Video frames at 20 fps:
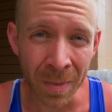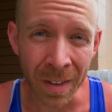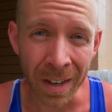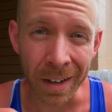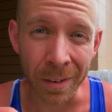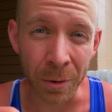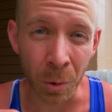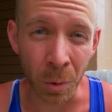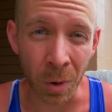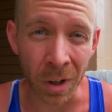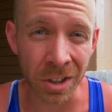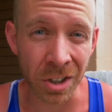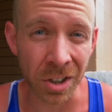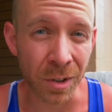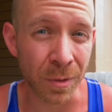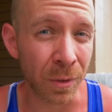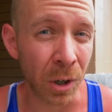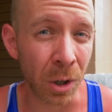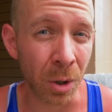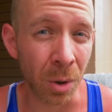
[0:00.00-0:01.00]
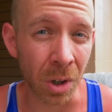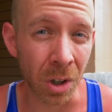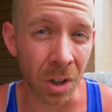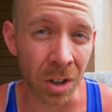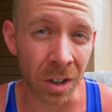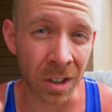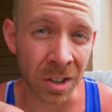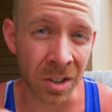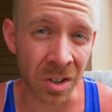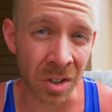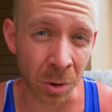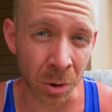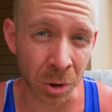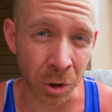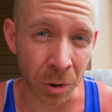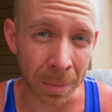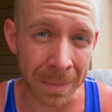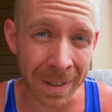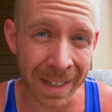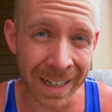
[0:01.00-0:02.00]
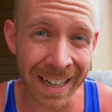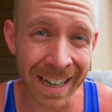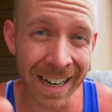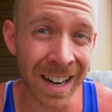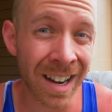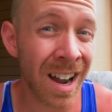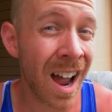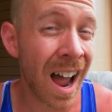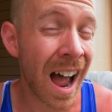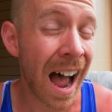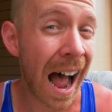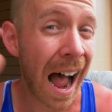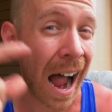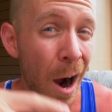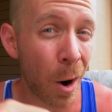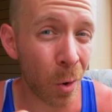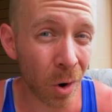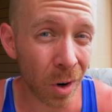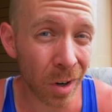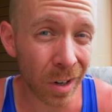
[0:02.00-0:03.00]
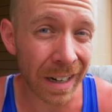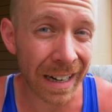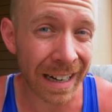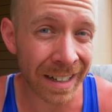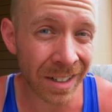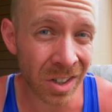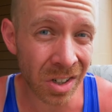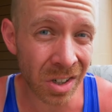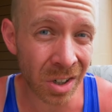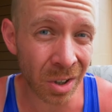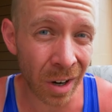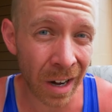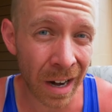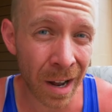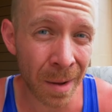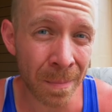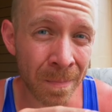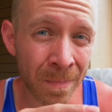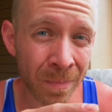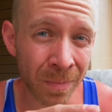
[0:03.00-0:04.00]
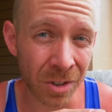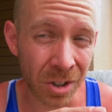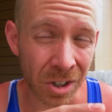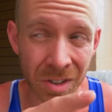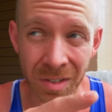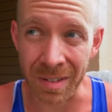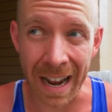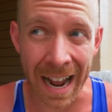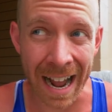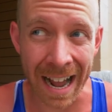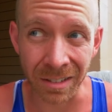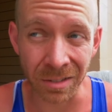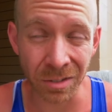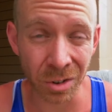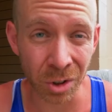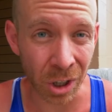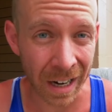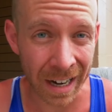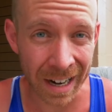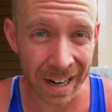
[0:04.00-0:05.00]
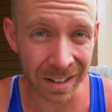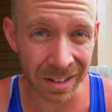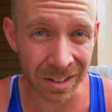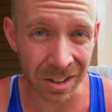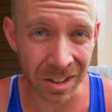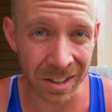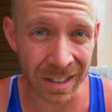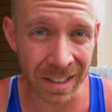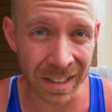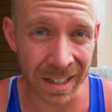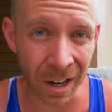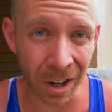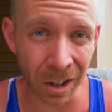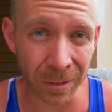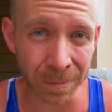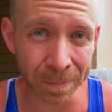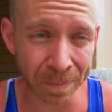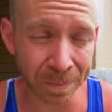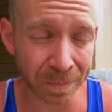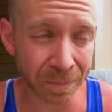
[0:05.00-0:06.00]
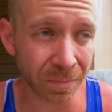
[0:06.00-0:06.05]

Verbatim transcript: If you want to just follow along on social media, our Instagram, just at Triathlon Taren.